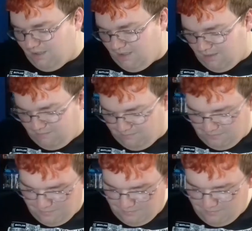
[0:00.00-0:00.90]
But
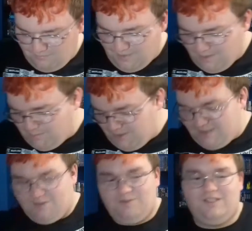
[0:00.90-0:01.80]

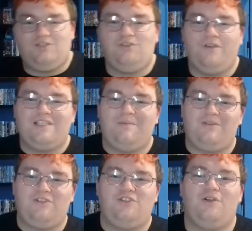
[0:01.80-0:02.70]
this story is
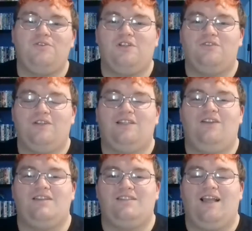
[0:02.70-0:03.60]
about the Joker
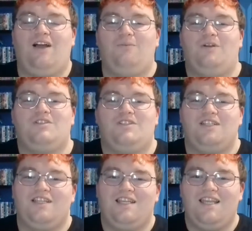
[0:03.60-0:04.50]
realizing how much
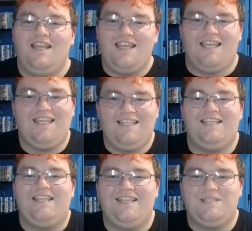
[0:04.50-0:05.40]
he
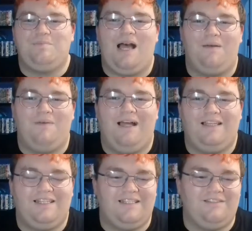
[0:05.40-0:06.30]
needs
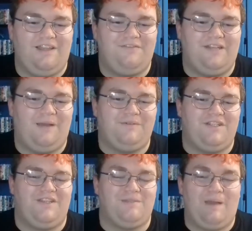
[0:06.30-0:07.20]
Batman in his life and how much
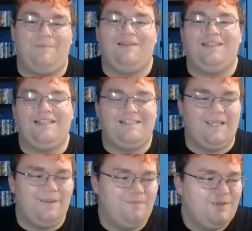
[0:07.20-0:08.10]
he thinks Batman needs
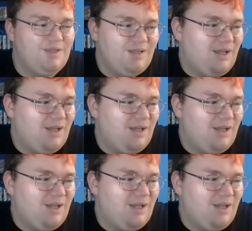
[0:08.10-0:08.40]
him.